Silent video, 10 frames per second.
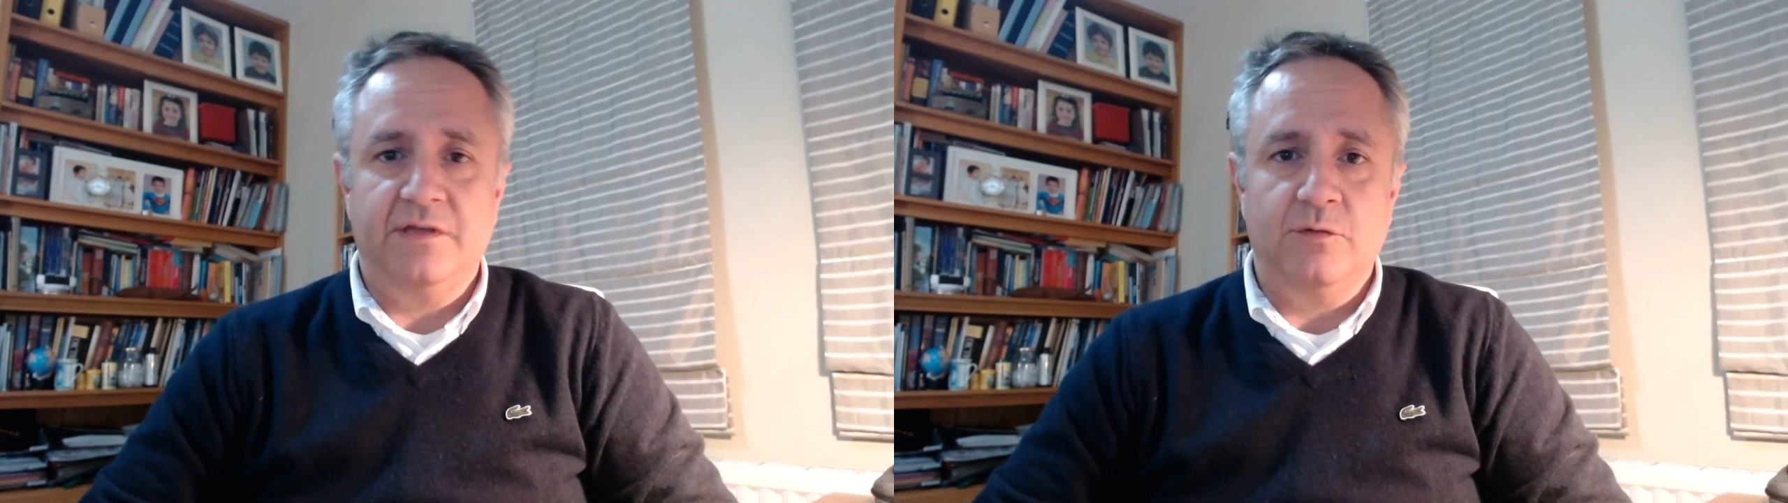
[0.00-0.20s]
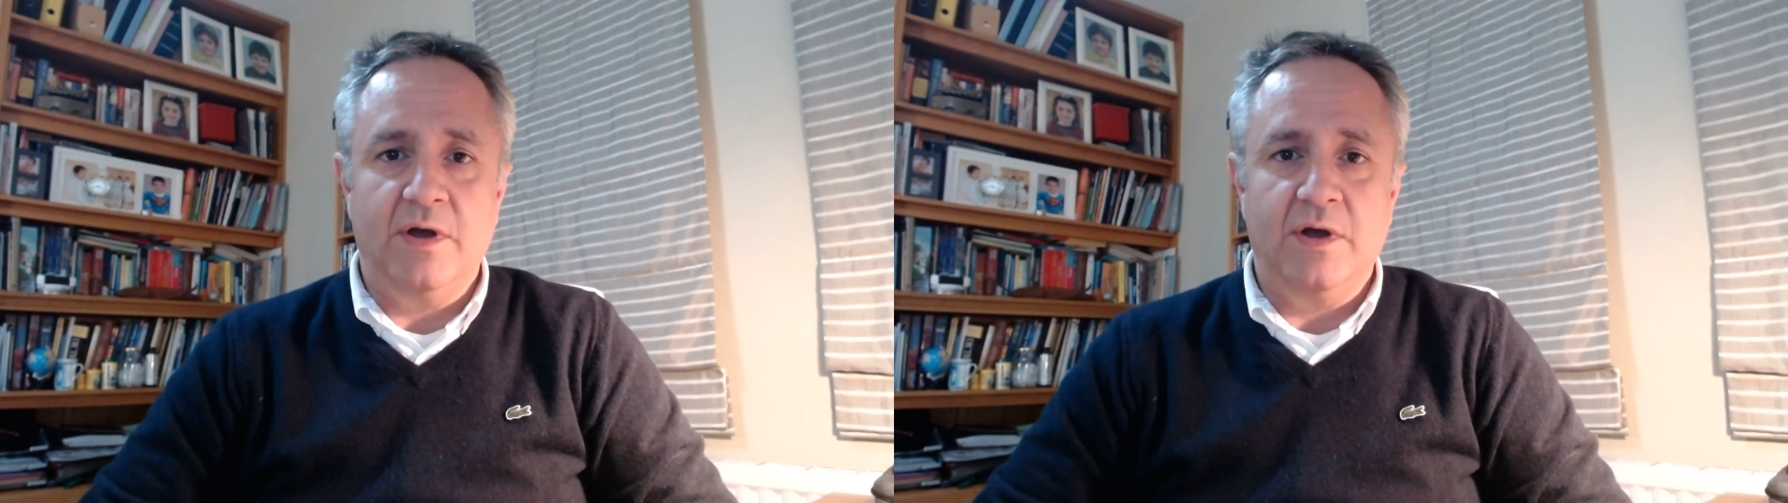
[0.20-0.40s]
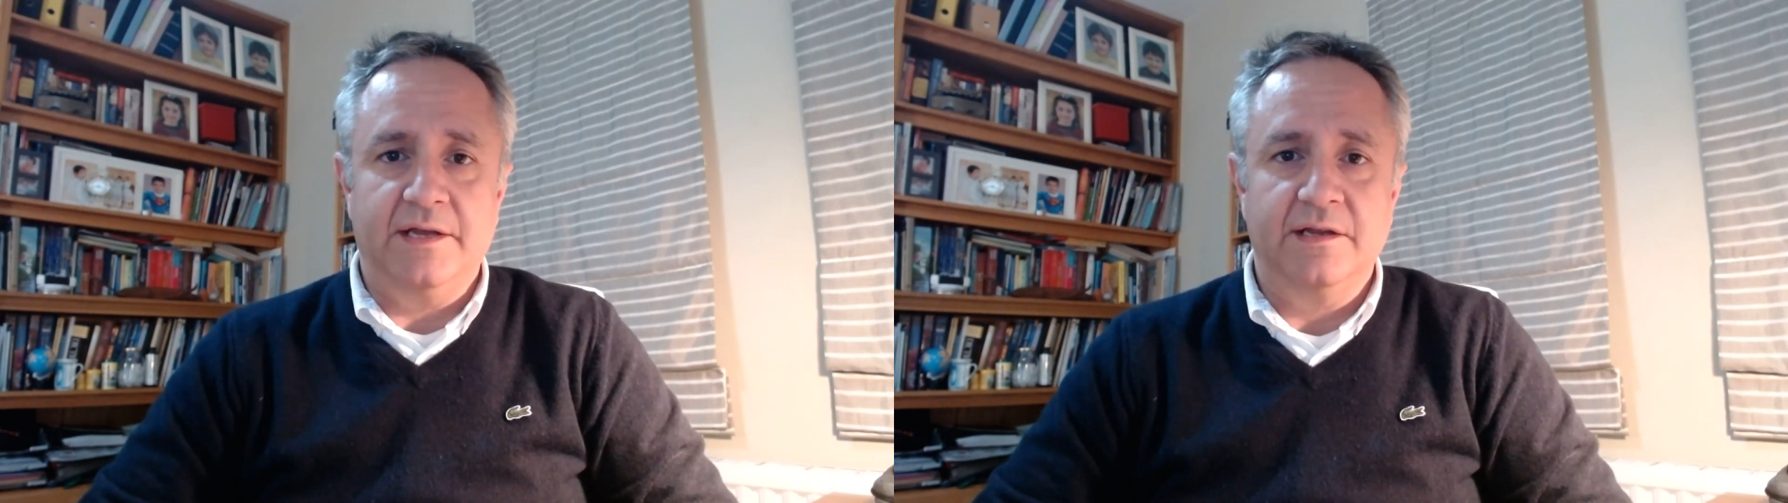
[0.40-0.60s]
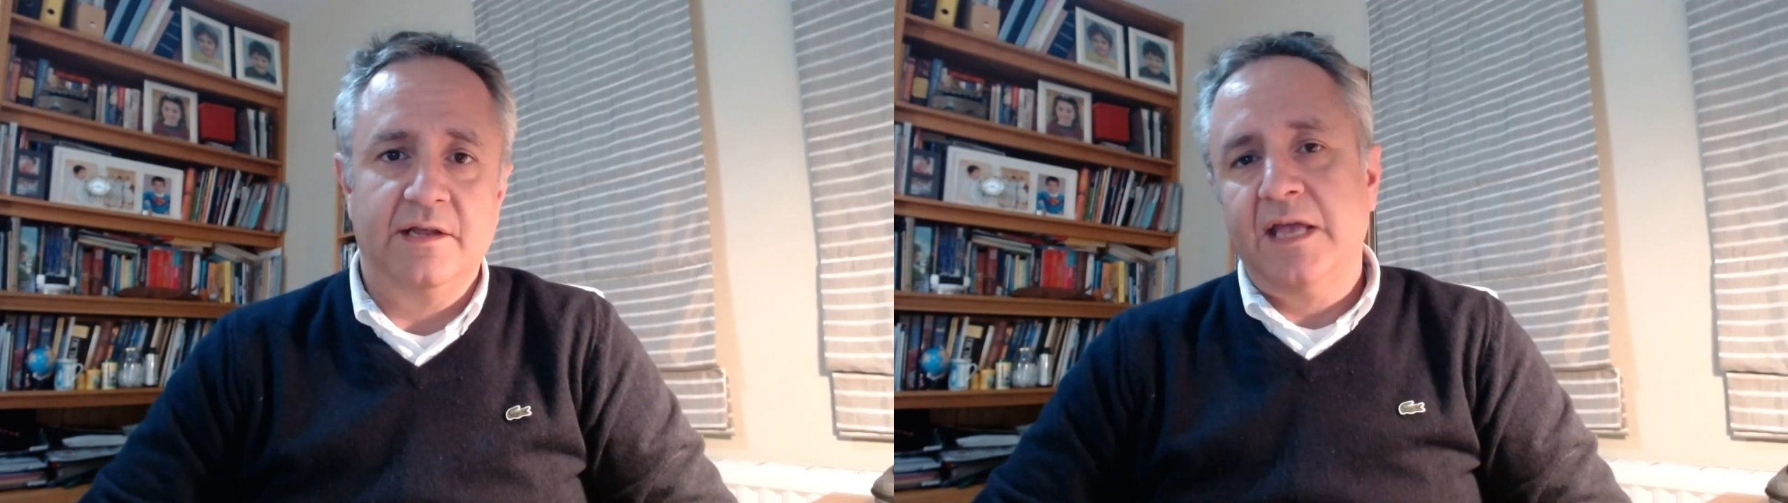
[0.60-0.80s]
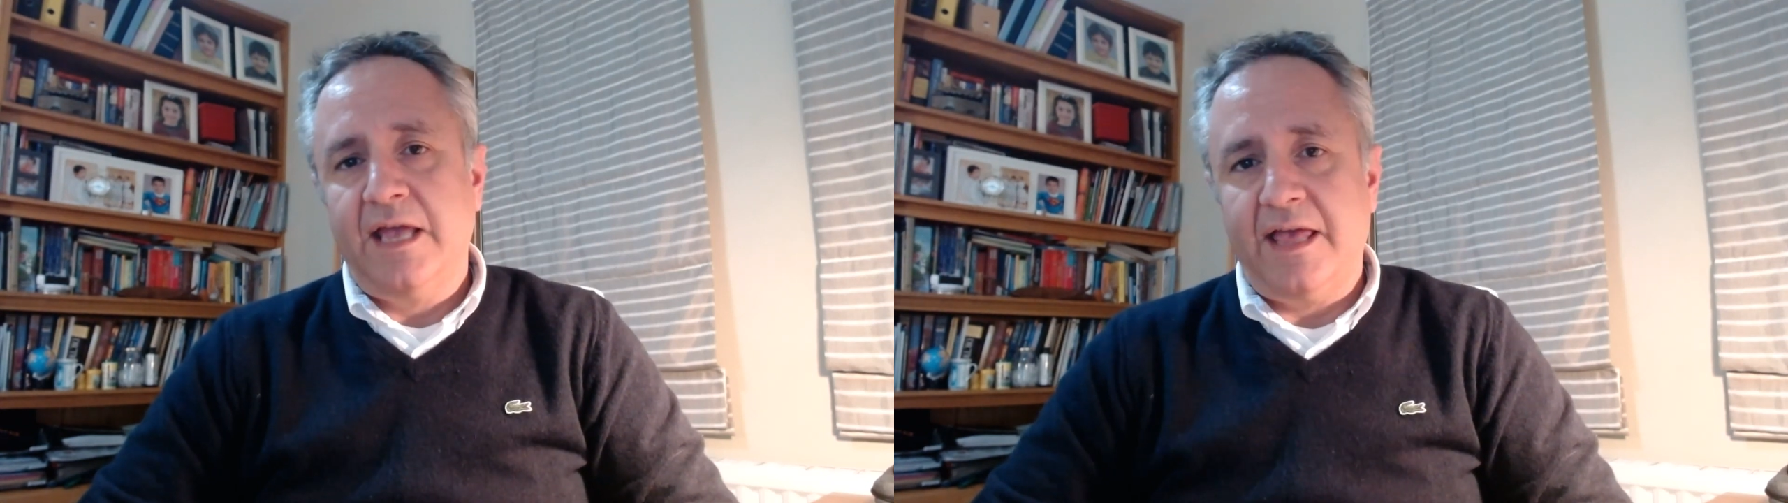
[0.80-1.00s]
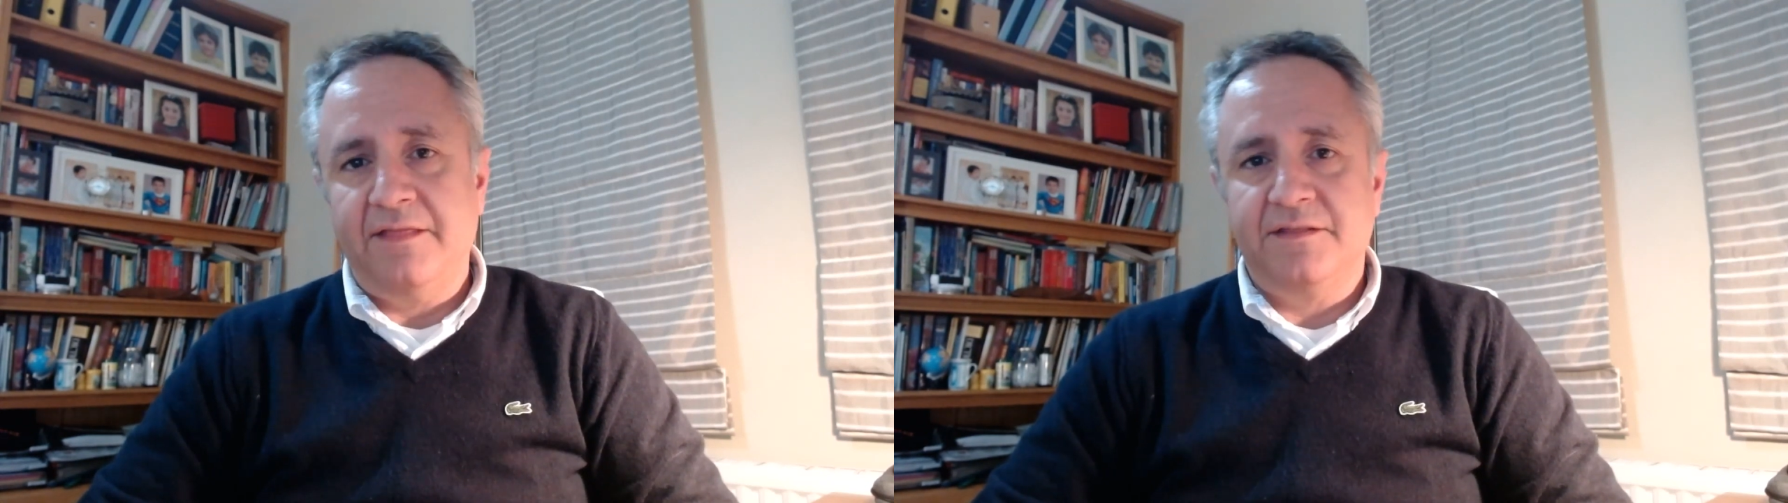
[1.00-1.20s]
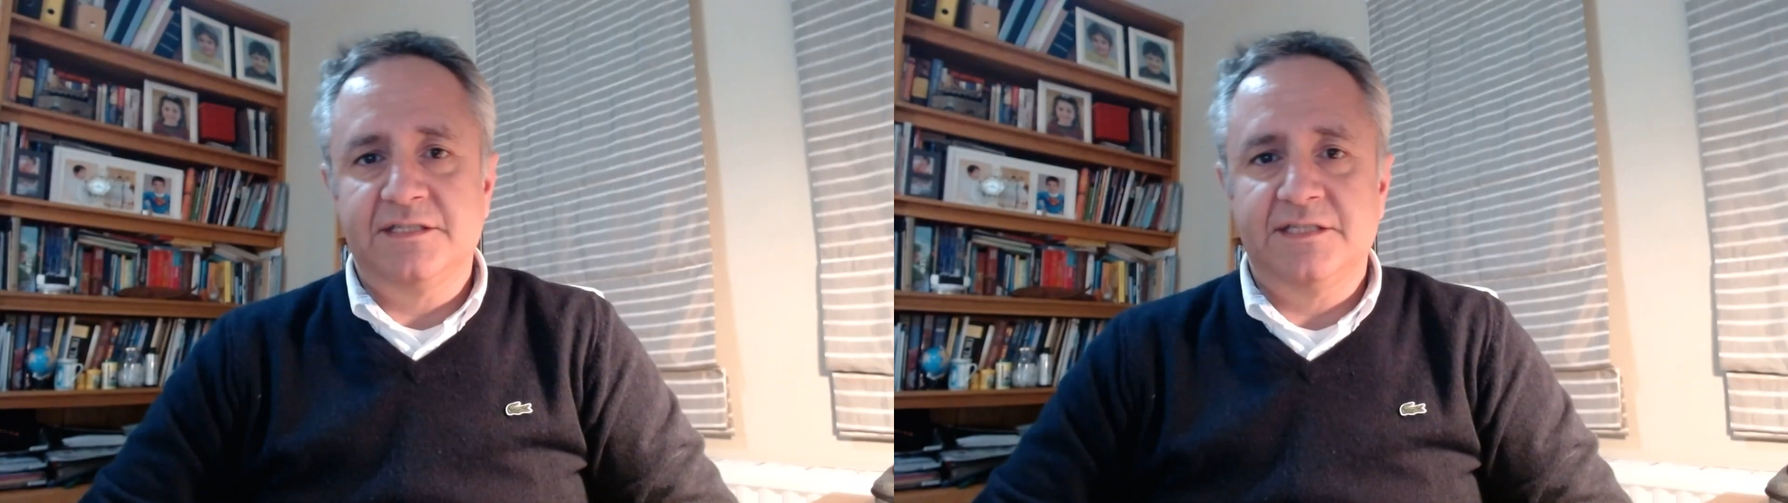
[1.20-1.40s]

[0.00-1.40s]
wine. And the